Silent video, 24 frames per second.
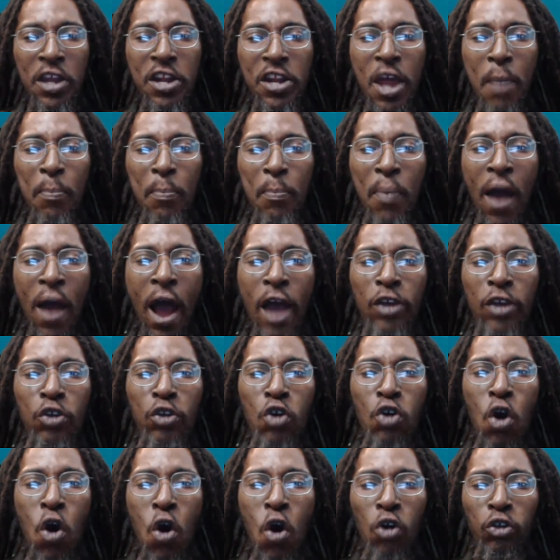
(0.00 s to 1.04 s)
It
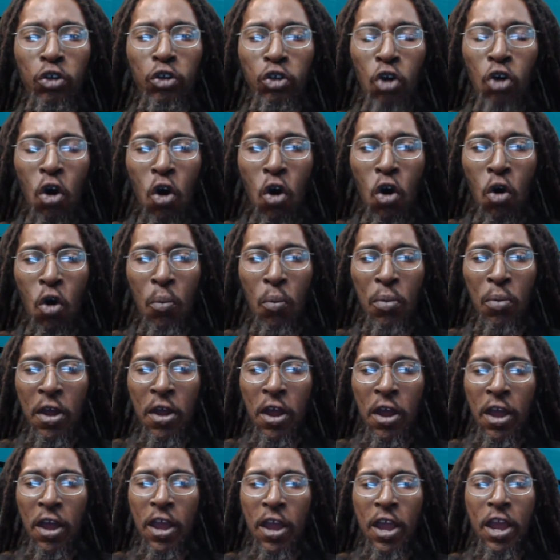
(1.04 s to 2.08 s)
depend
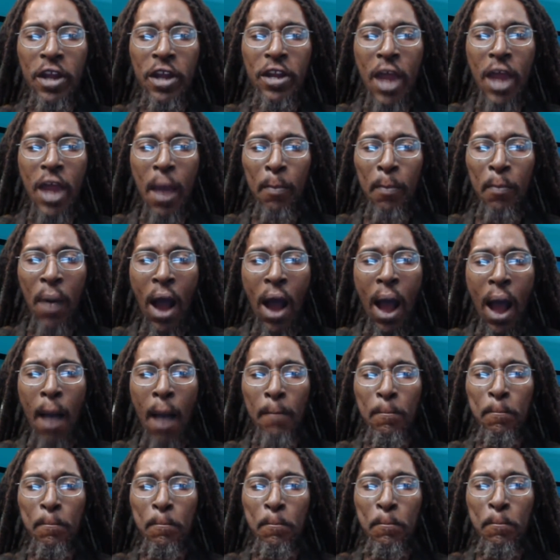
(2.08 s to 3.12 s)
YouTube. It
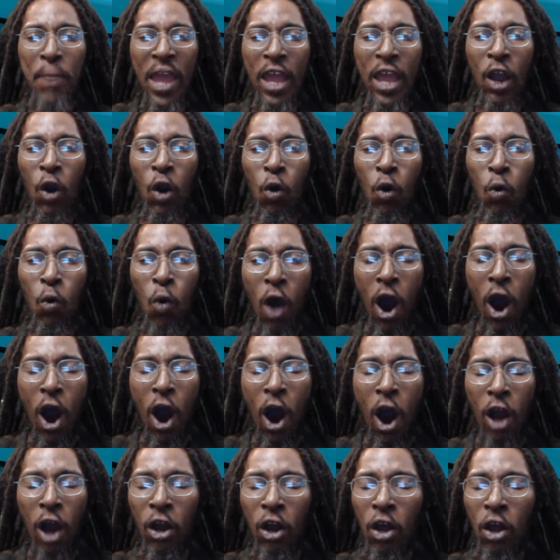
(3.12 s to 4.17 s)
depend pink
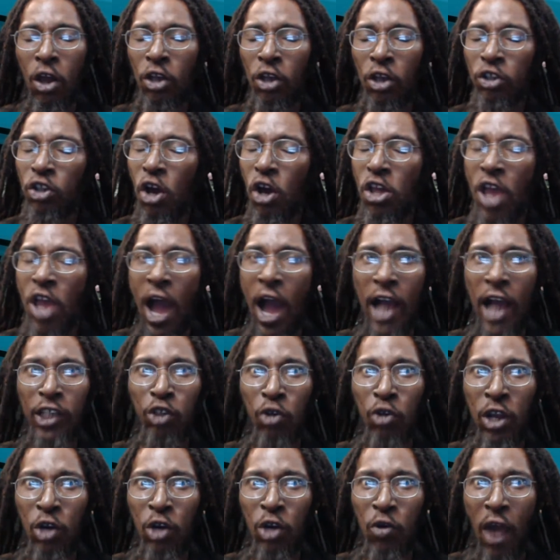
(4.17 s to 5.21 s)
wall. So
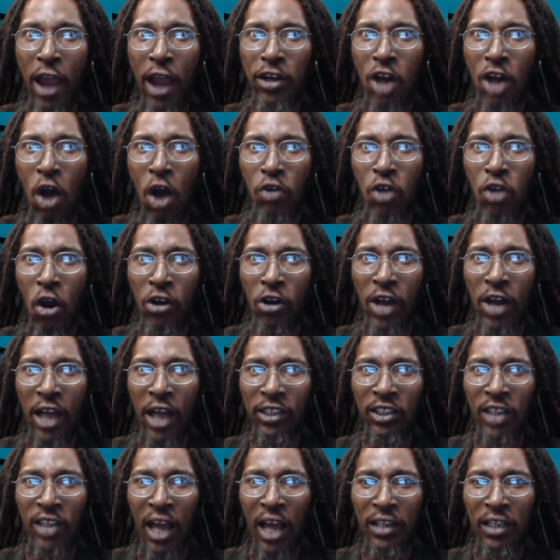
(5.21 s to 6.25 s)
you shrink right now, you're
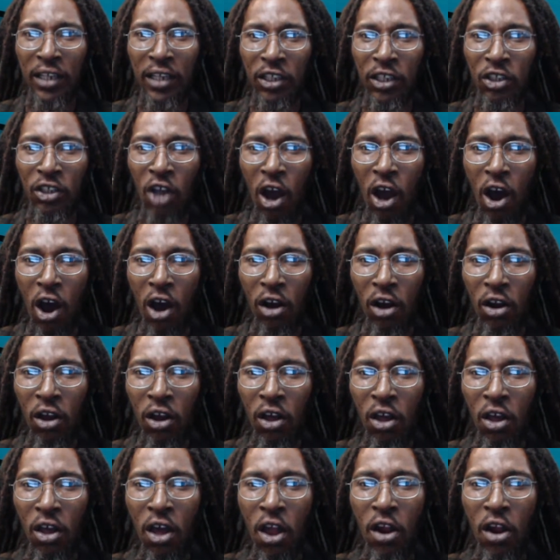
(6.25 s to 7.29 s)
not standing
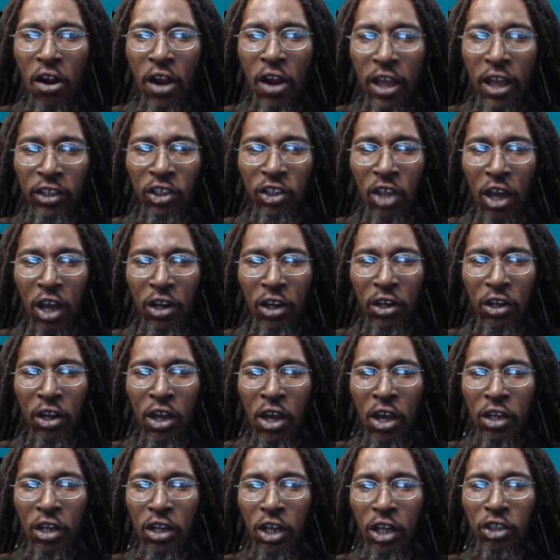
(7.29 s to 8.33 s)
tall.
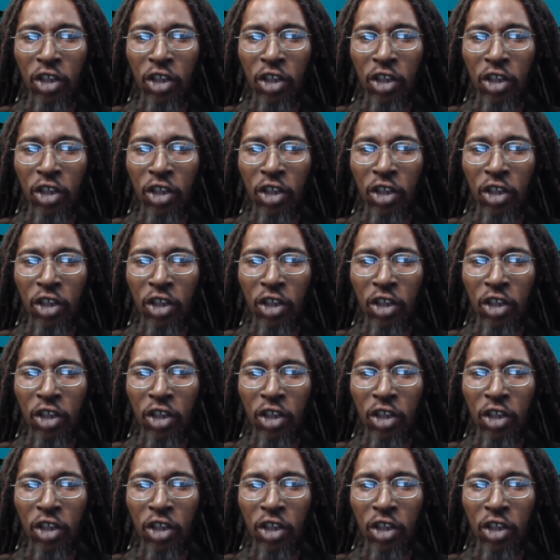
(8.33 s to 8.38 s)
Listen,